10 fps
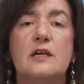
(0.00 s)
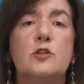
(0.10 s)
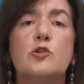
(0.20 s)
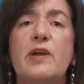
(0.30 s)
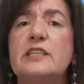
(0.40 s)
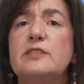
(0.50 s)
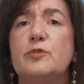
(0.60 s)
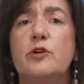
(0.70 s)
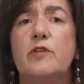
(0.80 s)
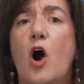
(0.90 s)
The credit
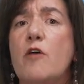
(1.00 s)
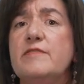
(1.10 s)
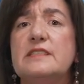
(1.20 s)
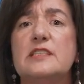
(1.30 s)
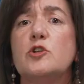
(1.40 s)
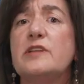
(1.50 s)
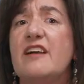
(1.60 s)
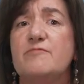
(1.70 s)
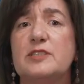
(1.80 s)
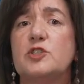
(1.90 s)
approver often does not
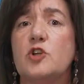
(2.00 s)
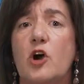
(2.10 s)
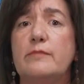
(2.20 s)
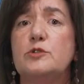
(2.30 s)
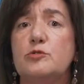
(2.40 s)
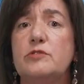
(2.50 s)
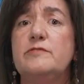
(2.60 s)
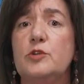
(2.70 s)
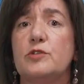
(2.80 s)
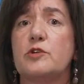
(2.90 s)
have much time to
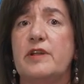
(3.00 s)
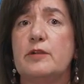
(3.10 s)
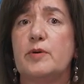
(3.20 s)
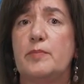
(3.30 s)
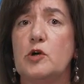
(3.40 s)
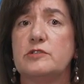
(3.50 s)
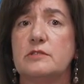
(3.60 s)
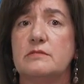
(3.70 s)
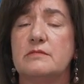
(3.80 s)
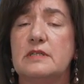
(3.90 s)
review the credit
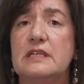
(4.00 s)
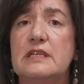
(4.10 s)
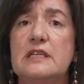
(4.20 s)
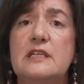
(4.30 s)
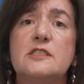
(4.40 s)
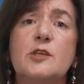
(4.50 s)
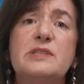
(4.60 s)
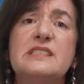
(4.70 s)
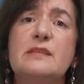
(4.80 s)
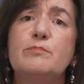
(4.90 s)
proposal, so it
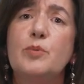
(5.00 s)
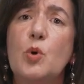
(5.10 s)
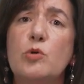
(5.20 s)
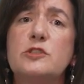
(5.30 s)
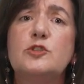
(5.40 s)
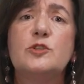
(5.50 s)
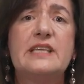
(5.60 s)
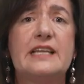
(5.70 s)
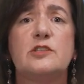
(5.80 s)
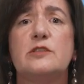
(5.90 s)
is important to
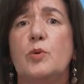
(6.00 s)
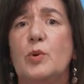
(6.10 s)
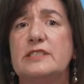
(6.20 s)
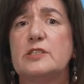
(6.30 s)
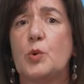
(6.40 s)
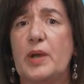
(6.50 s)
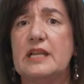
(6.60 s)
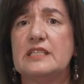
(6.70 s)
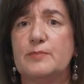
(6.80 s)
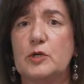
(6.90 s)
get to the point as quickly
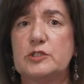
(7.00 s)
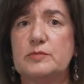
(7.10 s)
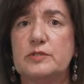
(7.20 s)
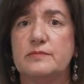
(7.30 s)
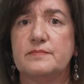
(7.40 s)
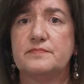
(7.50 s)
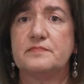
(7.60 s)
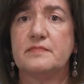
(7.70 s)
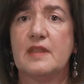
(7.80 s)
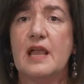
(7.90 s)
as possible.
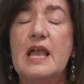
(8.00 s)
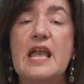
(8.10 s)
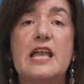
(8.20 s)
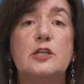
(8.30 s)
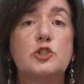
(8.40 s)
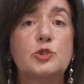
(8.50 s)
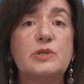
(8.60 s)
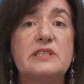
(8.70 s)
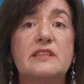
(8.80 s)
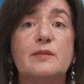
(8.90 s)
Ensure
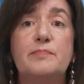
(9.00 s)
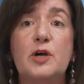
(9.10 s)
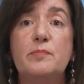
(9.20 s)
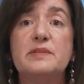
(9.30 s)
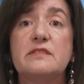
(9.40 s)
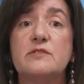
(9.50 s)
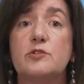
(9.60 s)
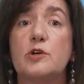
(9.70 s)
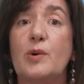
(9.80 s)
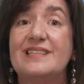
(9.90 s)
that the purpose of the
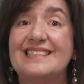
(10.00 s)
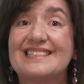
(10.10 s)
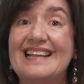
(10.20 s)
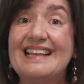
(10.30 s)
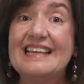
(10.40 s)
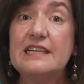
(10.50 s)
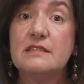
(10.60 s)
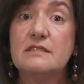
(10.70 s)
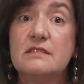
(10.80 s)
request is clear,